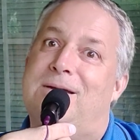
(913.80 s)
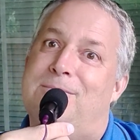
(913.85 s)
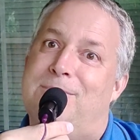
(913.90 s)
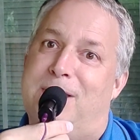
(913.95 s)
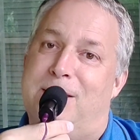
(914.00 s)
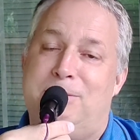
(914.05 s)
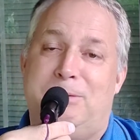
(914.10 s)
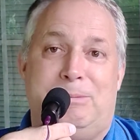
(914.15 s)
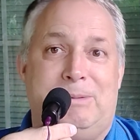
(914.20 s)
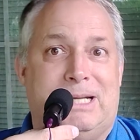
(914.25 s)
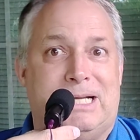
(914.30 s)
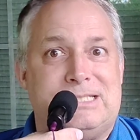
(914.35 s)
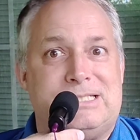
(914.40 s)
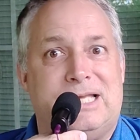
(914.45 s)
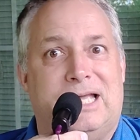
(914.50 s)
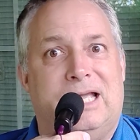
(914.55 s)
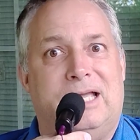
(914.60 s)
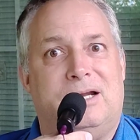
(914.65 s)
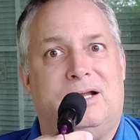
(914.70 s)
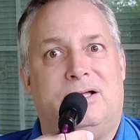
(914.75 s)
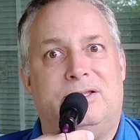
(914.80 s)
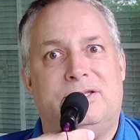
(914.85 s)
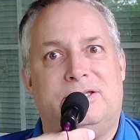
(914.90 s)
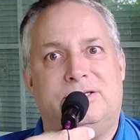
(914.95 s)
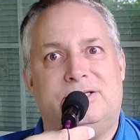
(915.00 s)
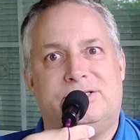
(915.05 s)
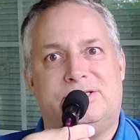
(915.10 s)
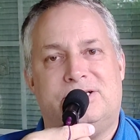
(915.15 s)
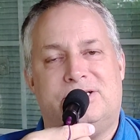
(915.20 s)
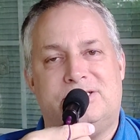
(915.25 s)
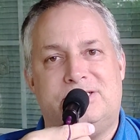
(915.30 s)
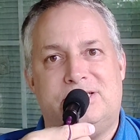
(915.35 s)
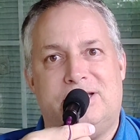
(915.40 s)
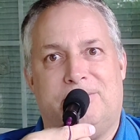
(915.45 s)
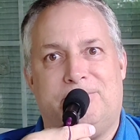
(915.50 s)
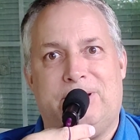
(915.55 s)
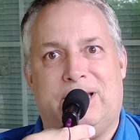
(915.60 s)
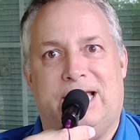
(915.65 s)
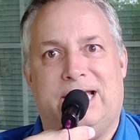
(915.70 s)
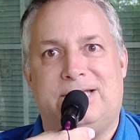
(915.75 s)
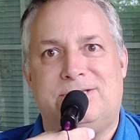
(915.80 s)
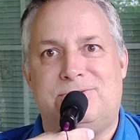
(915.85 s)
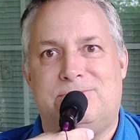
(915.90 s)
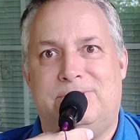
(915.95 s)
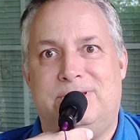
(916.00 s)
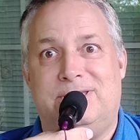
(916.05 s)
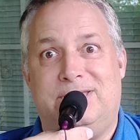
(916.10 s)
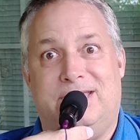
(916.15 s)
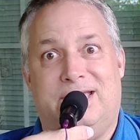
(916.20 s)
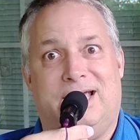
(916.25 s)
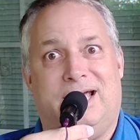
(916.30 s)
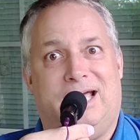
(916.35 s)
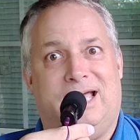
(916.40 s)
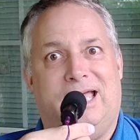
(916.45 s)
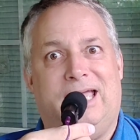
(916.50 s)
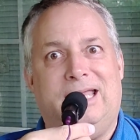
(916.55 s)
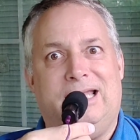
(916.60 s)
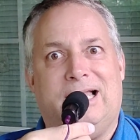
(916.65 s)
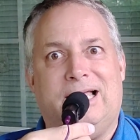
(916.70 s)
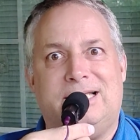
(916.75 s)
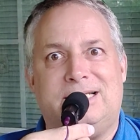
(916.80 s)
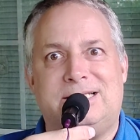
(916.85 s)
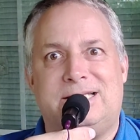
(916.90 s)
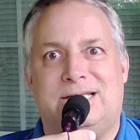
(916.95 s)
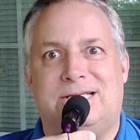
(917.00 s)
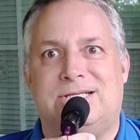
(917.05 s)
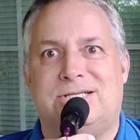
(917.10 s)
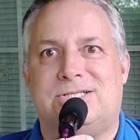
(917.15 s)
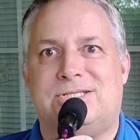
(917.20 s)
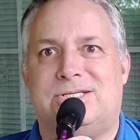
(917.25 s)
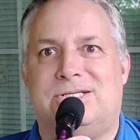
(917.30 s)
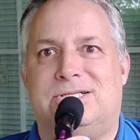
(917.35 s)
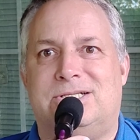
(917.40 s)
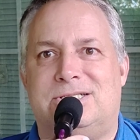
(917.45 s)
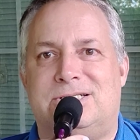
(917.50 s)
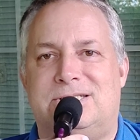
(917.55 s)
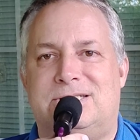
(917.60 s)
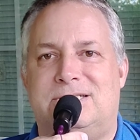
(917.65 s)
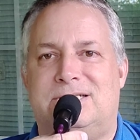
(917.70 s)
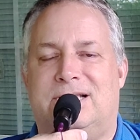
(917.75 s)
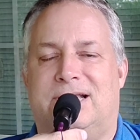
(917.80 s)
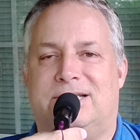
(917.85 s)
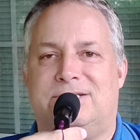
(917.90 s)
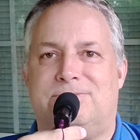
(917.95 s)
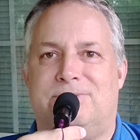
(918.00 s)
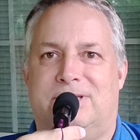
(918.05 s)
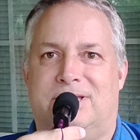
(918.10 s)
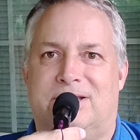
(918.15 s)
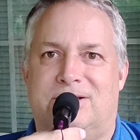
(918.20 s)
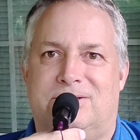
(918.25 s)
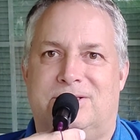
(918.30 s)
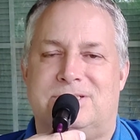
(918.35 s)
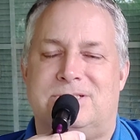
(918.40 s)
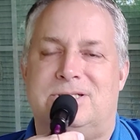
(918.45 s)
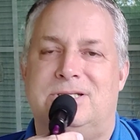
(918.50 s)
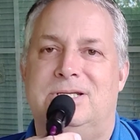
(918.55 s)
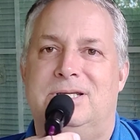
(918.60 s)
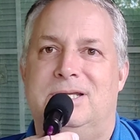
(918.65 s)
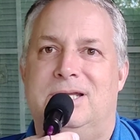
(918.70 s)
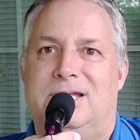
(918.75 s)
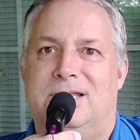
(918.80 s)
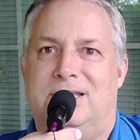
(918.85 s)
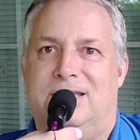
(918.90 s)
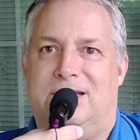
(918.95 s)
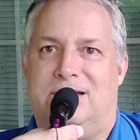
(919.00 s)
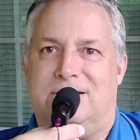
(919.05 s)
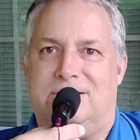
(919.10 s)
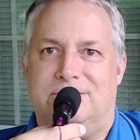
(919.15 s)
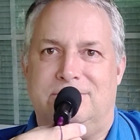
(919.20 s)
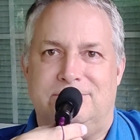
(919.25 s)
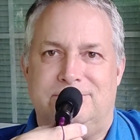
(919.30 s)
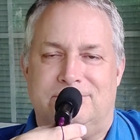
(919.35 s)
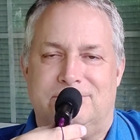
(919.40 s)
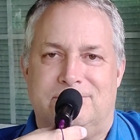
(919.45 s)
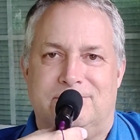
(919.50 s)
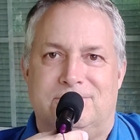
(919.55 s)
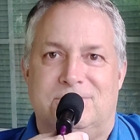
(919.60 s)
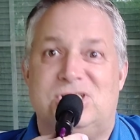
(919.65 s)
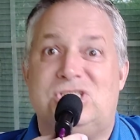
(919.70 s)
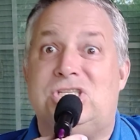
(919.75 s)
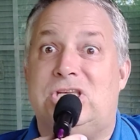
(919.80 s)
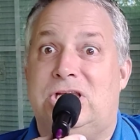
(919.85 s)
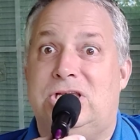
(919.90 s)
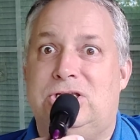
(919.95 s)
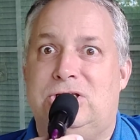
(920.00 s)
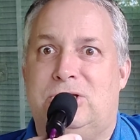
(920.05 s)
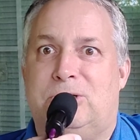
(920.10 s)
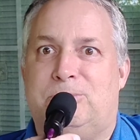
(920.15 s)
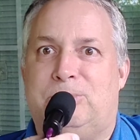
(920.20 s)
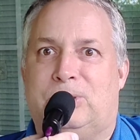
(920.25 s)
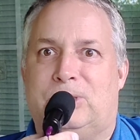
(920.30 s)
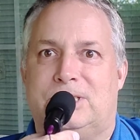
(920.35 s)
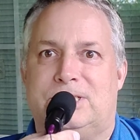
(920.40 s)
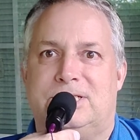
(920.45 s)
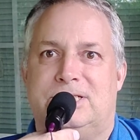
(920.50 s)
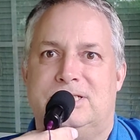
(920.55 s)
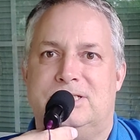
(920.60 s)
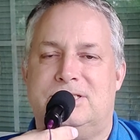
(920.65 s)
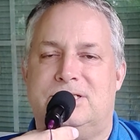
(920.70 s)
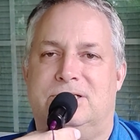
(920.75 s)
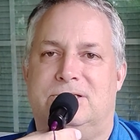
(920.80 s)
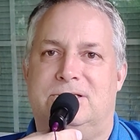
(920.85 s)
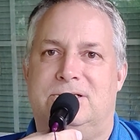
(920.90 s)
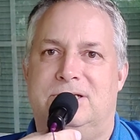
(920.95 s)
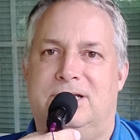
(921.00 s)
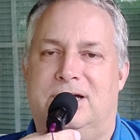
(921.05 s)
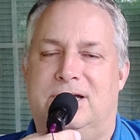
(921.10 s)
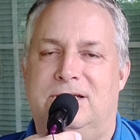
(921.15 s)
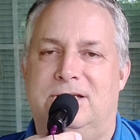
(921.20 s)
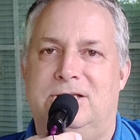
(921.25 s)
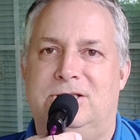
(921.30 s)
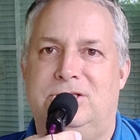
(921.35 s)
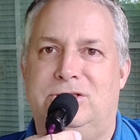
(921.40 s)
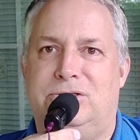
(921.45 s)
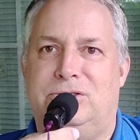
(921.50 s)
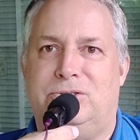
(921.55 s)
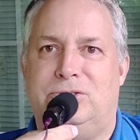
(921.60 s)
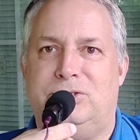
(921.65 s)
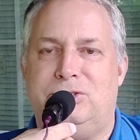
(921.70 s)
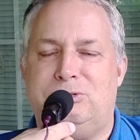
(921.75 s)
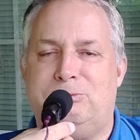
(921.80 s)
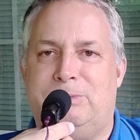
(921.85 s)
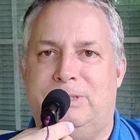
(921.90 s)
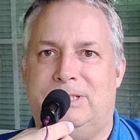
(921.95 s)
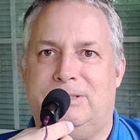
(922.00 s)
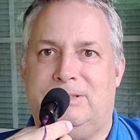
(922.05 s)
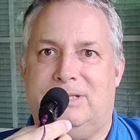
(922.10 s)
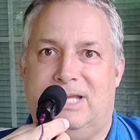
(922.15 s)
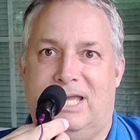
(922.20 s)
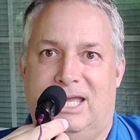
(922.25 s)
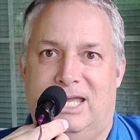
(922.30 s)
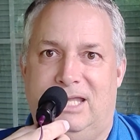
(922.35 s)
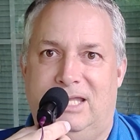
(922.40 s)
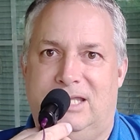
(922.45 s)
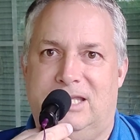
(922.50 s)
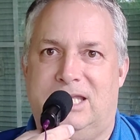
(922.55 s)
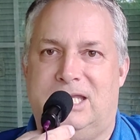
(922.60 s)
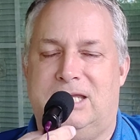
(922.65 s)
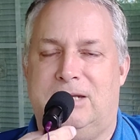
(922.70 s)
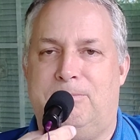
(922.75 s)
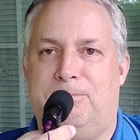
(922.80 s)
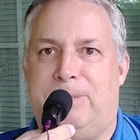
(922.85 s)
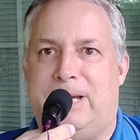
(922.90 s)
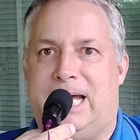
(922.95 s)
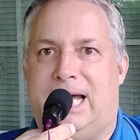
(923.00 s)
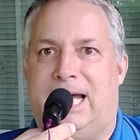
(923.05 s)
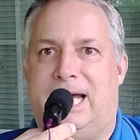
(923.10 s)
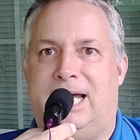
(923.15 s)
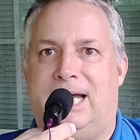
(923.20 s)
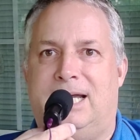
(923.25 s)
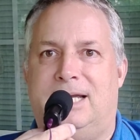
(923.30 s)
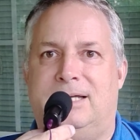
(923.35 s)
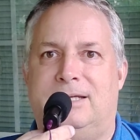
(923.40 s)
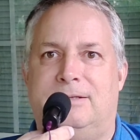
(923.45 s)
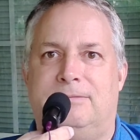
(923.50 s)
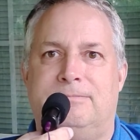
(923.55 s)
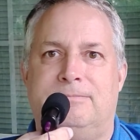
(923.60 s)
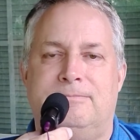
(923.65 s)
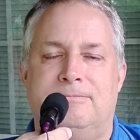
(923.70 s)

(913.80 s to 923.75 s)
Maybe because I ate all the desserts up last week. Yeah, I ate like 10 desserts last week. Of course, they're senior portions, so they're not huge, but cake and pie